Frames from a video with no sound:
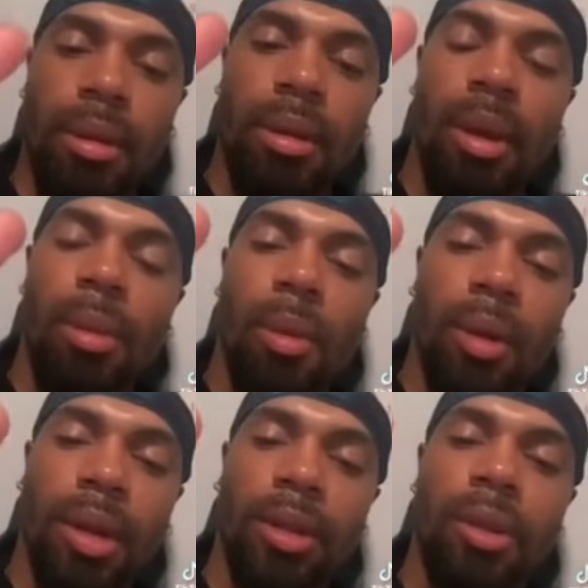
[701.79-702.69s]
Number
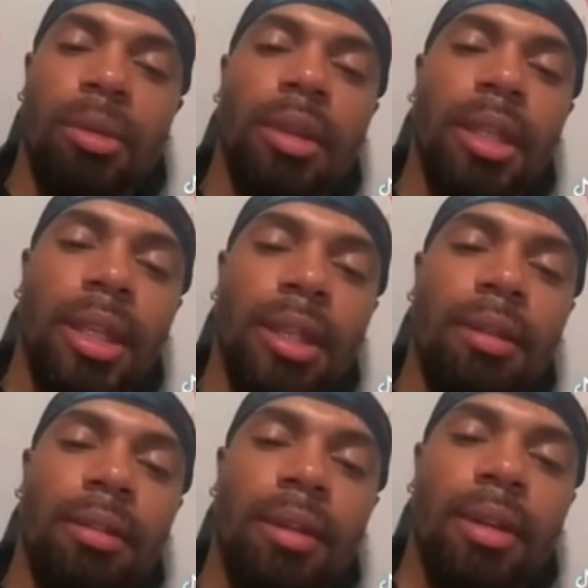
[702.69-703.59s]
one, you
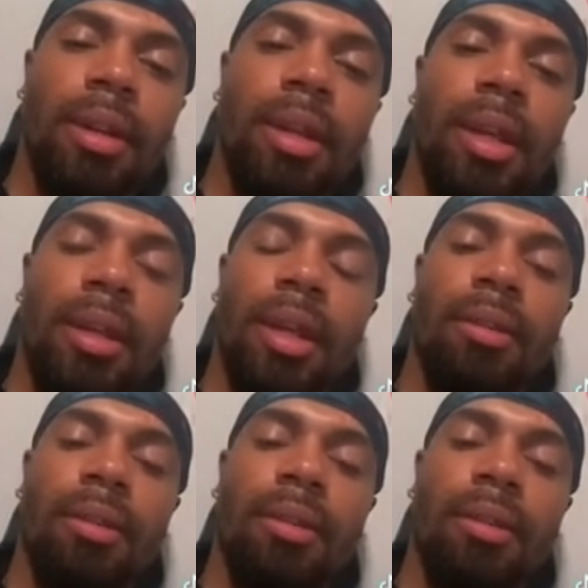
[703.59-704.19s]
believe that